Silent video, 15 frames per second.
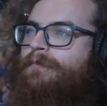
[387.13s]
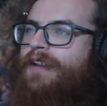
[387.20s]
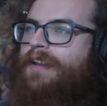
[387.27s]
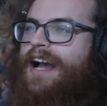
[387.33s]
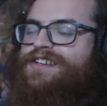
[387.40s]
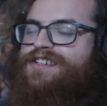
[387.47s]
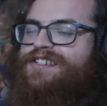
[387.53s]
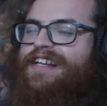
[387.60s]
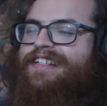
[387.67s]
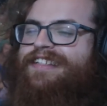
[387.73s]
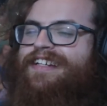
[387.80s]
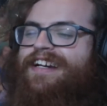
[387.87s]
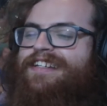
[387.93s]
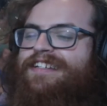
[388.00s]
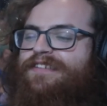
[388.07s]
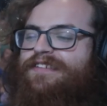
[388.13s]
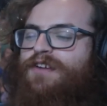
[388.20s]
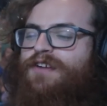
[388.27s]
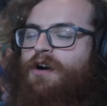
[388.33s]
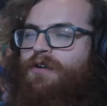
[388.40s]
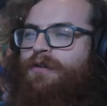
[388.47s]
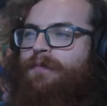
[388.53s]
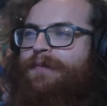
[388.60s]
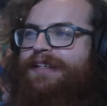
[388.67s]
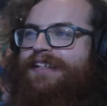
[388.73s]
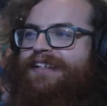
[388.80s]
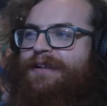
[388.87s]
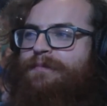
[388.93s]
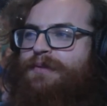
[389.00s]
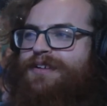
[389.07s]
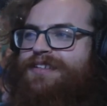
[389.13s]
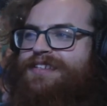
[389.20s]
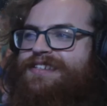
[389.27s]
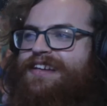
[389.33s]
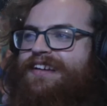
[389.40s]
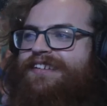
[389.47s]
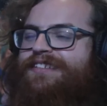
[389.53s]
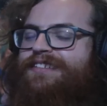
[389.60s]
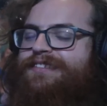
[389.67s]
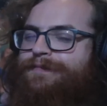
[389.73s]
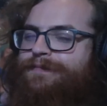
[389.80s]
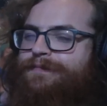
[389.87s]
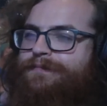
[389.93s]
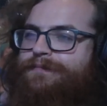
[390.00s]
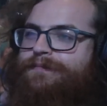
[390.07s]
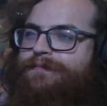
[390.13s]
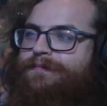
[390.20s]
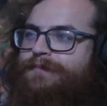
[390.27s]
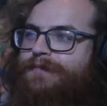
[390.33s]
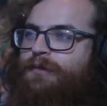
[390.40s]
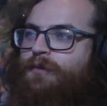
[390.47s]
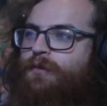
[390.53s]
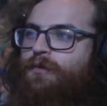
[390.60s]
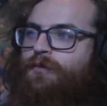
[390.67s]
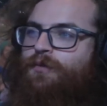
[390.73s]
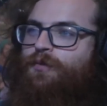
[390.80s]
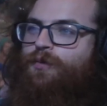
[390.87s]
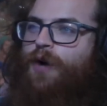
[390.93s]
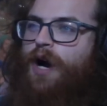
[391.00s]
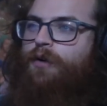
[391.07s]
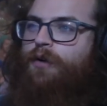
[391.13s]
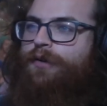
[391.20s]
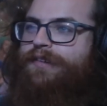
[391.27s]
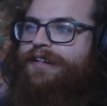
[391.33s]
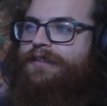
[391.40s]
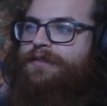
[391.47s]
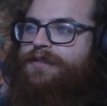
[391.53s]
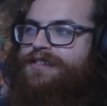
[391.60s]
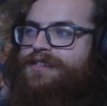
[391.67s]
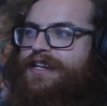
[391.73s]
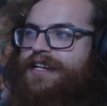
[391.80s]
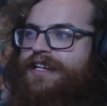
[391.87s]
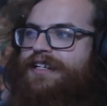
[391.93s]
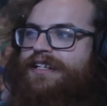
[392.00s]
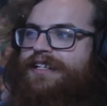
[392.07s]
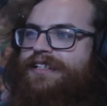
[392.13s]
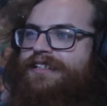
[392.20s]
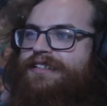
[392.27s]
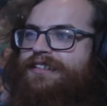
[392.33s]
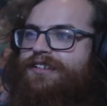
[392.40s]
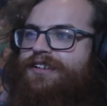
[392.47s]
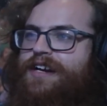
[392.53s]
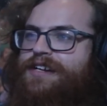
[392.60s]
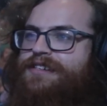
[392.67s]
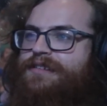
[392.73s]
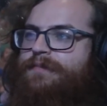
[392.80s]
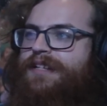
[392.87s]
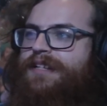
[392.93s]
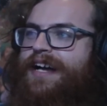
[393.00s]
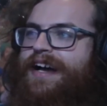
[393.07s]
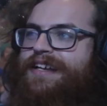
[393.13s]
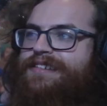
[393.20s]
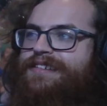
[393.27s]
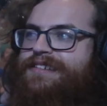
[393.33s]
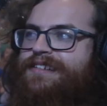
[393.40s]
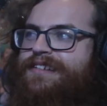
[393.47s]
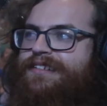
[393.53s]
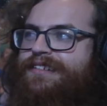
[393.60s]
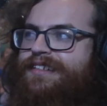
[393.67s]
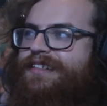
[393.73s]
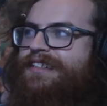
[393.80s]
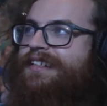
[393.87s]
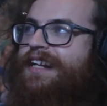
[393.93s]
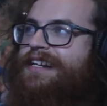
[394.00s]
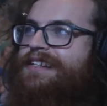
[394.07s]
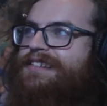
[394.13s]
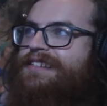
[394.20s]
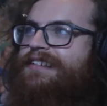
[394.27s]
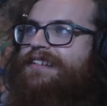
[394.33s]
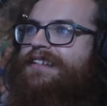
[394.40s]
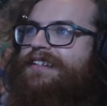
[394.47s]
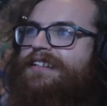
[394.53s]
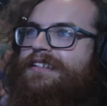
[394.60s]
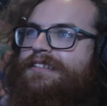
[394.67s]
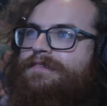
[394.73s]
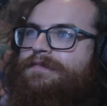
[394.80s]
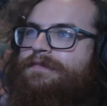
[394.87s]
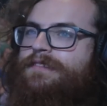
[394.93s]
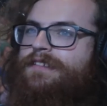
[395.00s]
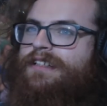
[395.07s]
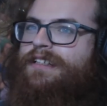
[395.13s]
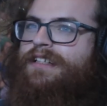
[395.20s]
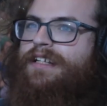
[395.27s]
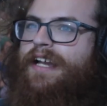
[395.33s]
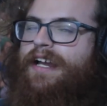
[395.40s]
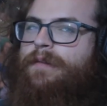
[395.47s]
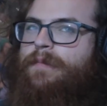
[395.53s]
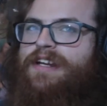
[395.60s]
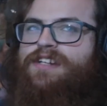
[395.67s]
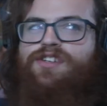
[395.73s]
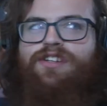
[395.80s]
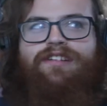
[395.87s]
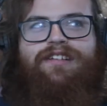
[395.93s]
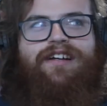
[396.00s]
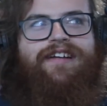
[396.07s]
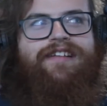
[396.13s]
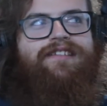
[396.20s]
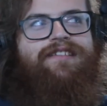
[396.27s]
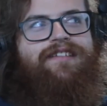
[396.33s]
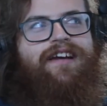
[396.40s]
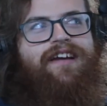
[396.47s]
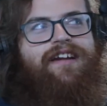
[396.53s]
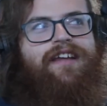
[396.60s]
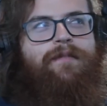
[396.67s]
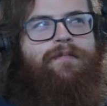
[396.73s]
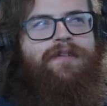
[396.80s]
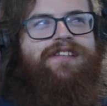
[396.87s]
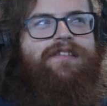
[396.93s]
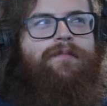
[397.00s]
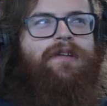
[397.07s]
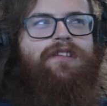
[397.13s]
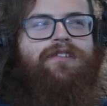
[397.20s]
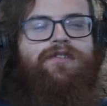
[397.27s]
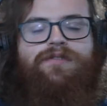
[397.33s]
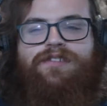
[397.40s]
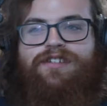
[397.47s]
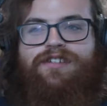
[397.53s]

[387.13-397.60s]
I just like the idea of Harlow beating up on Cell. Whoa! That was a crazy blast. Nice animation lines. I gotta get me some of those.